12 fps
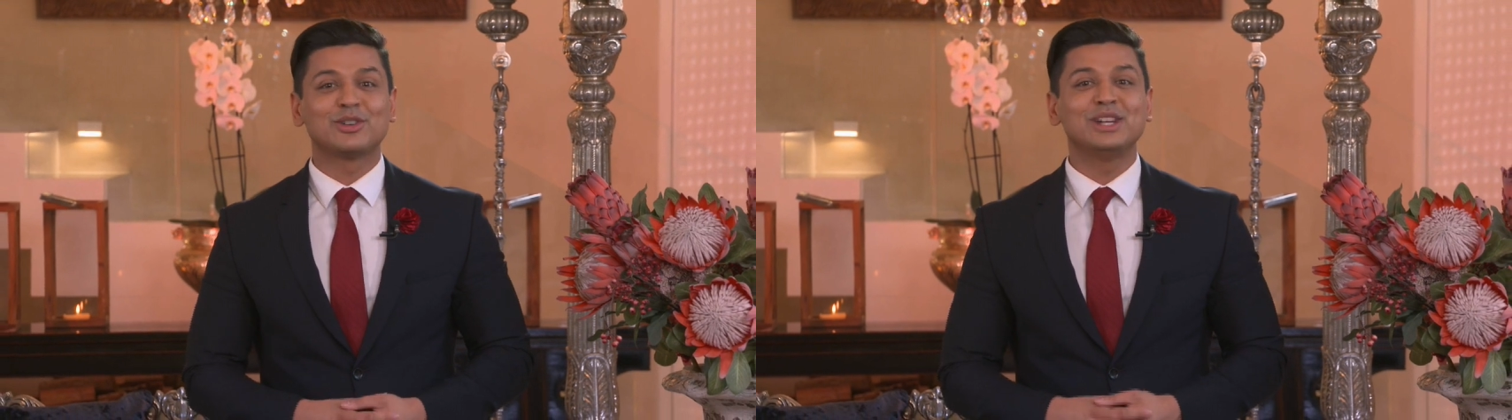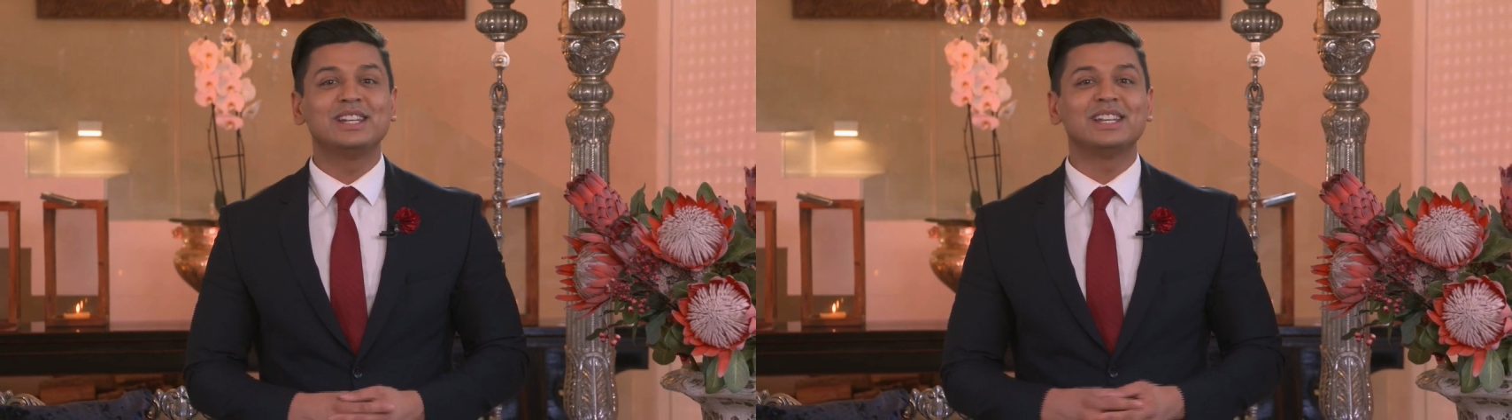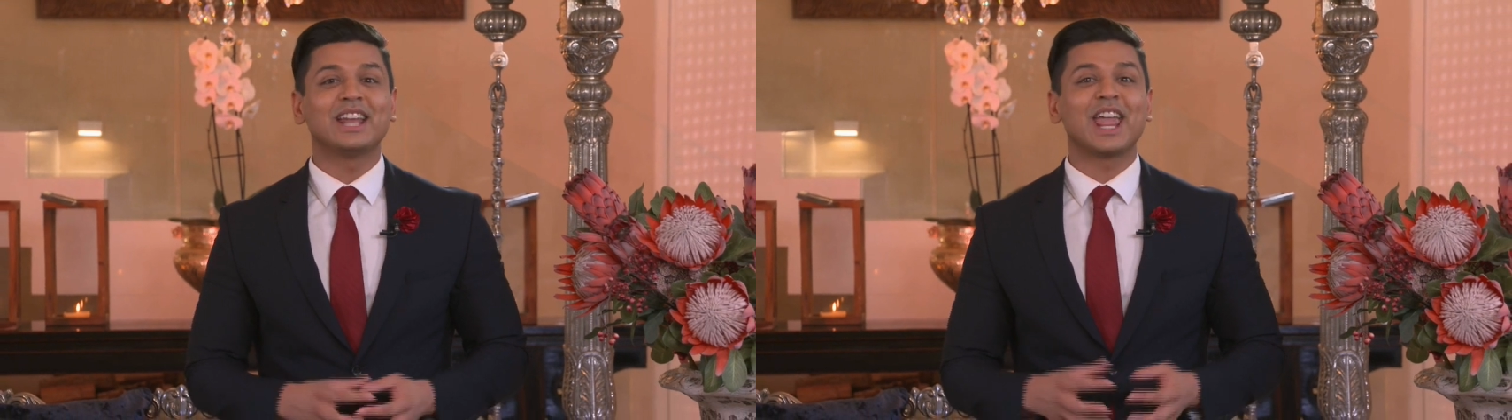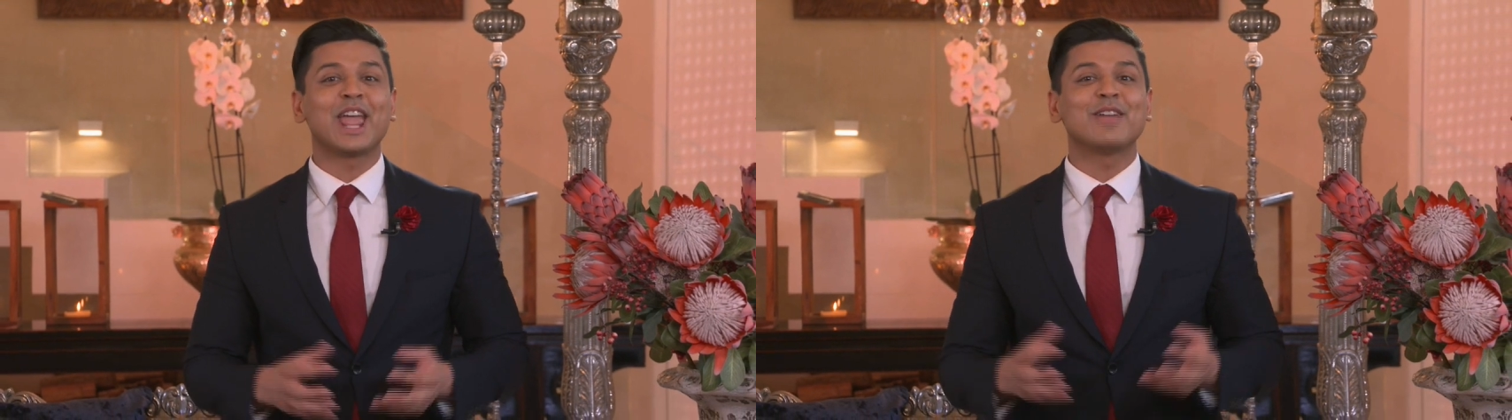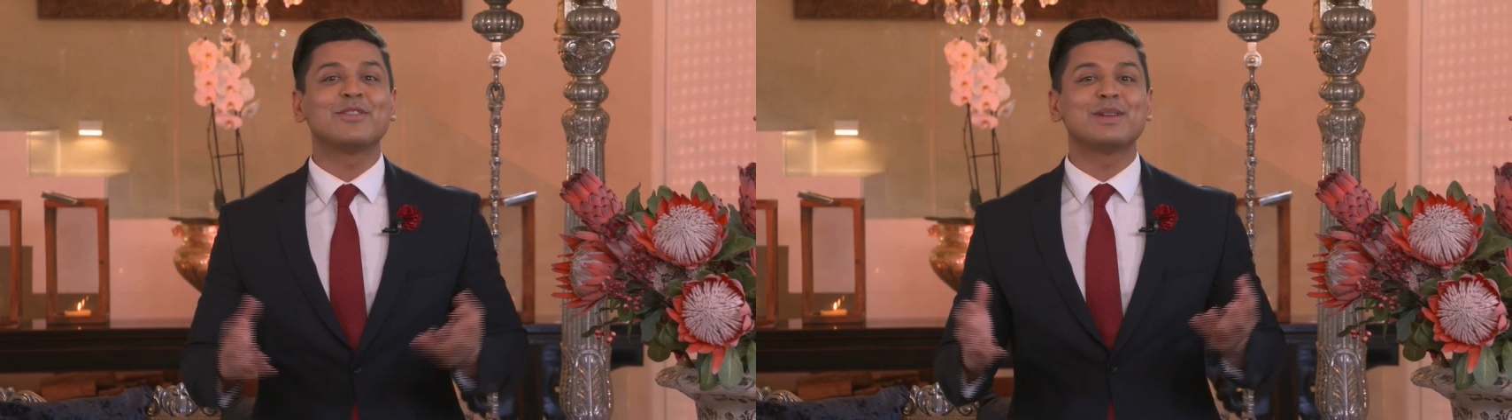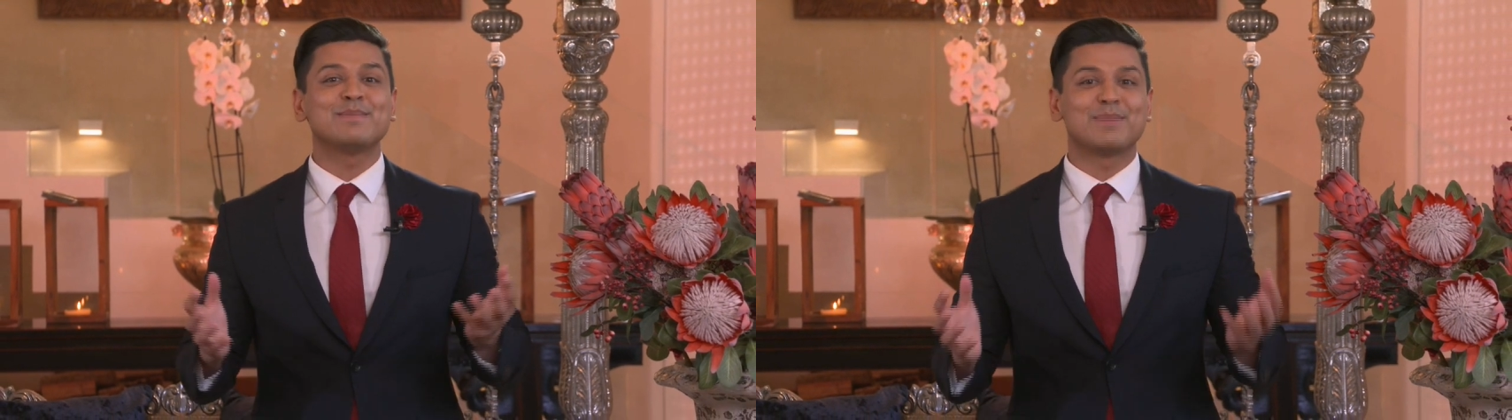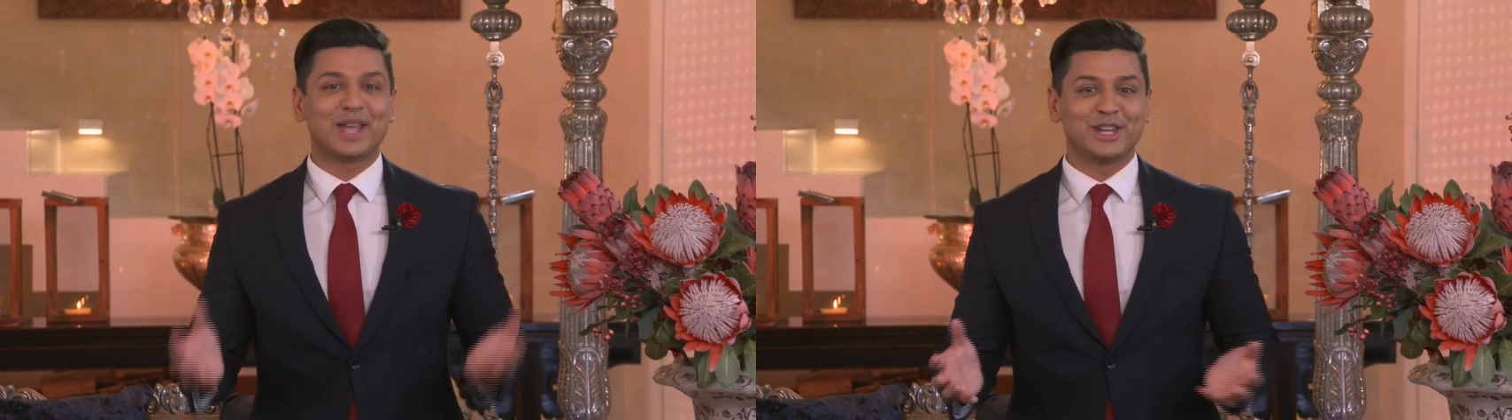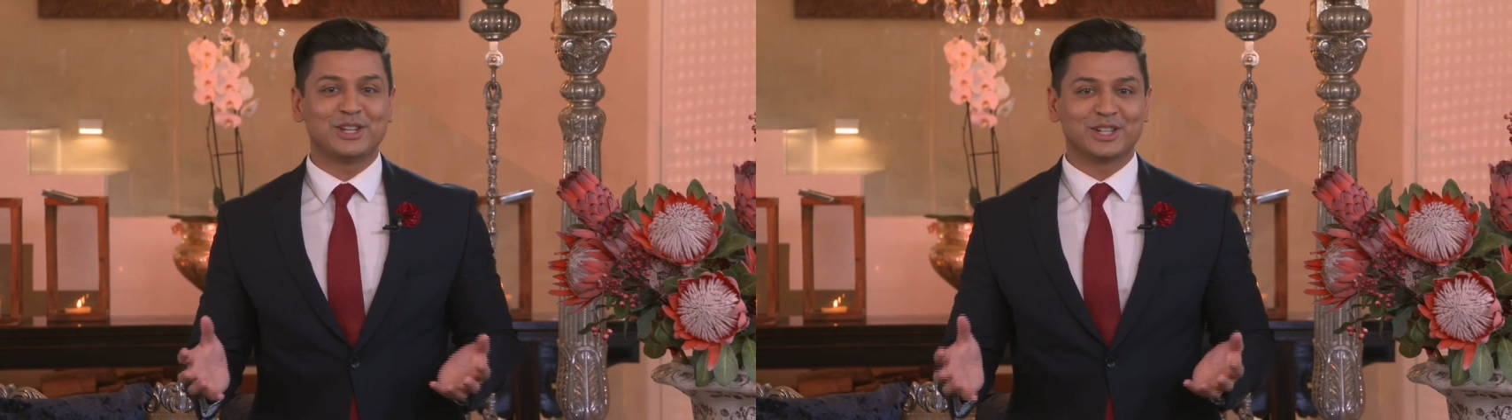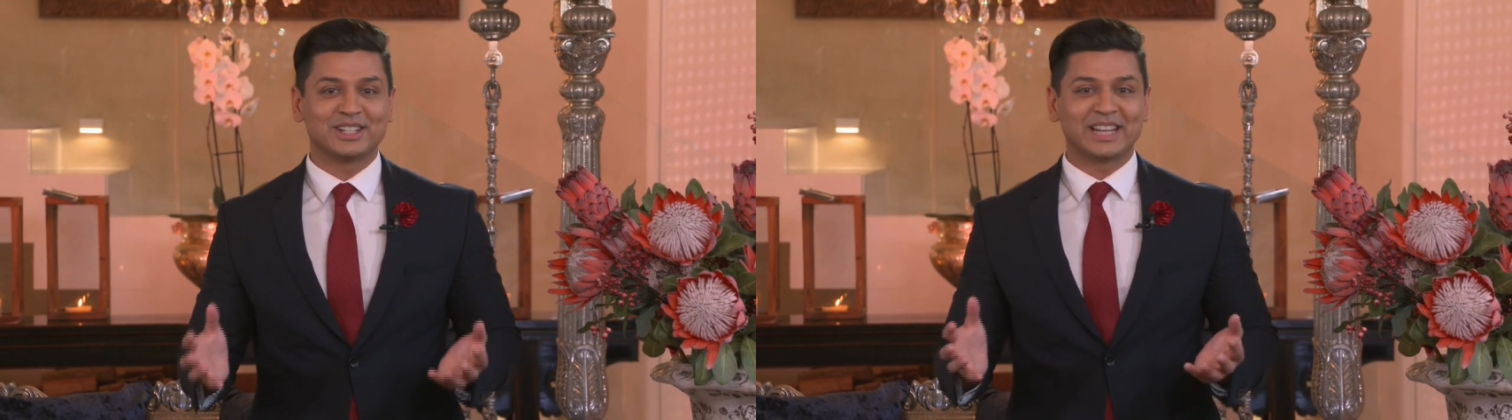treating every
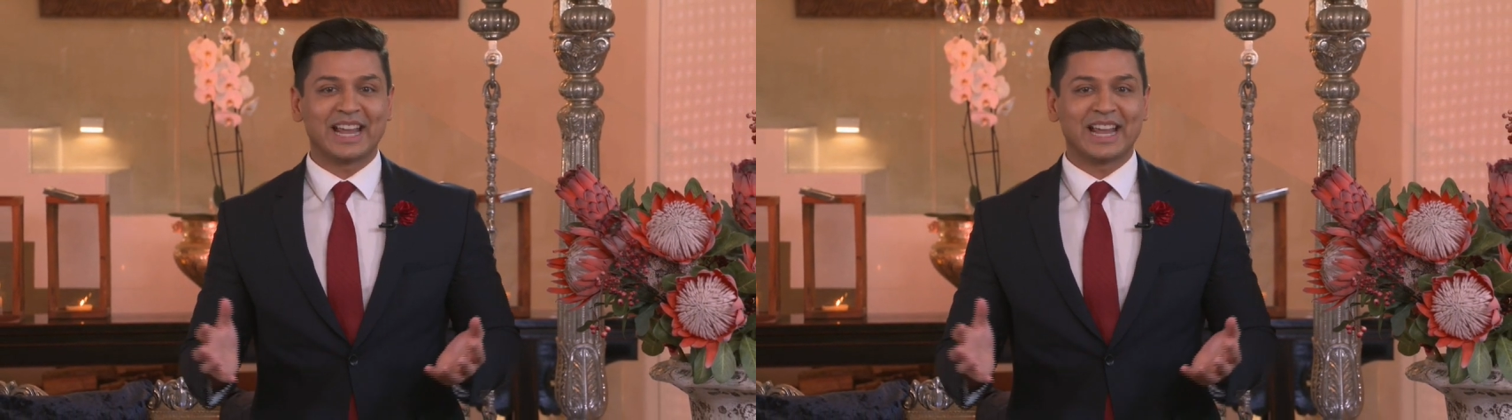patient